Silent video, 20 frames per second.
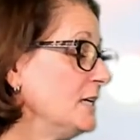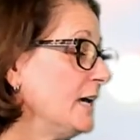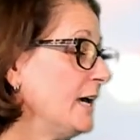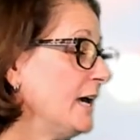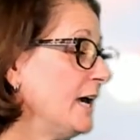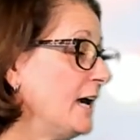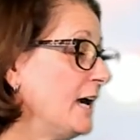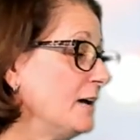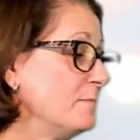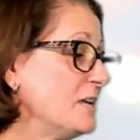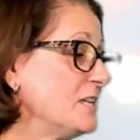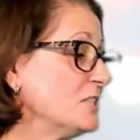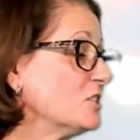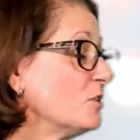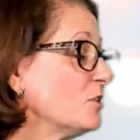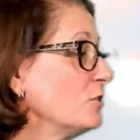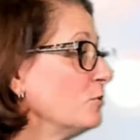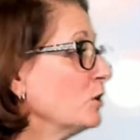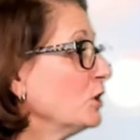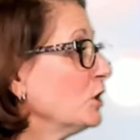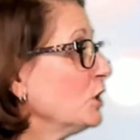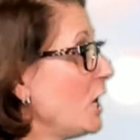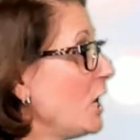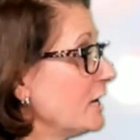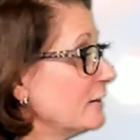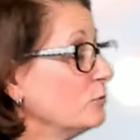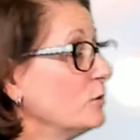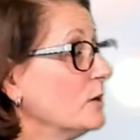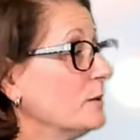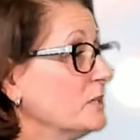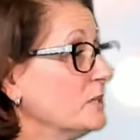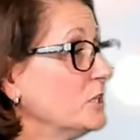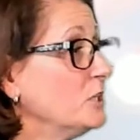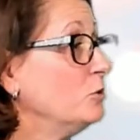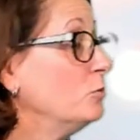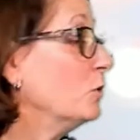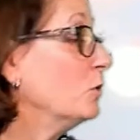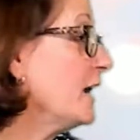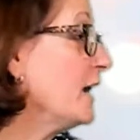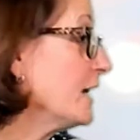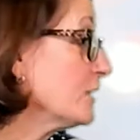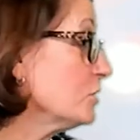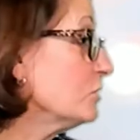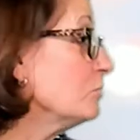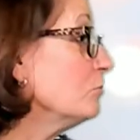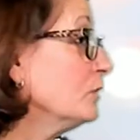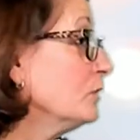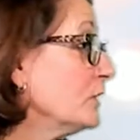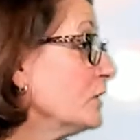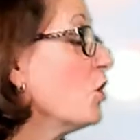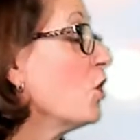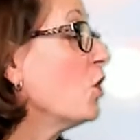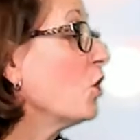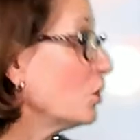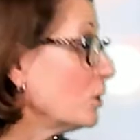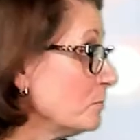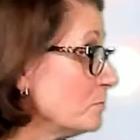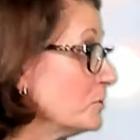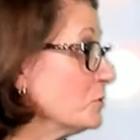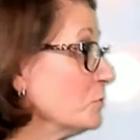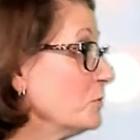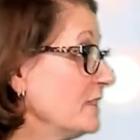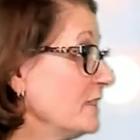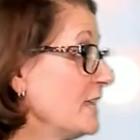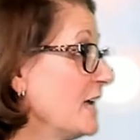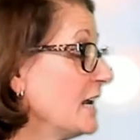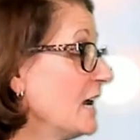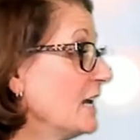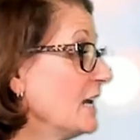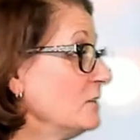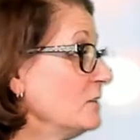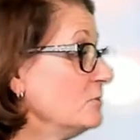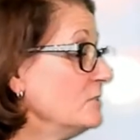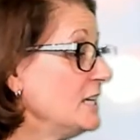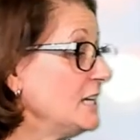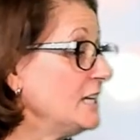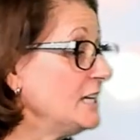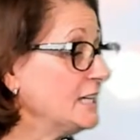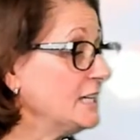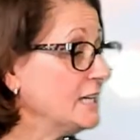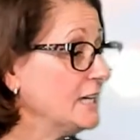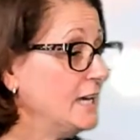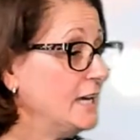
And so there were a lot of women who were actually really harmed with that IUD.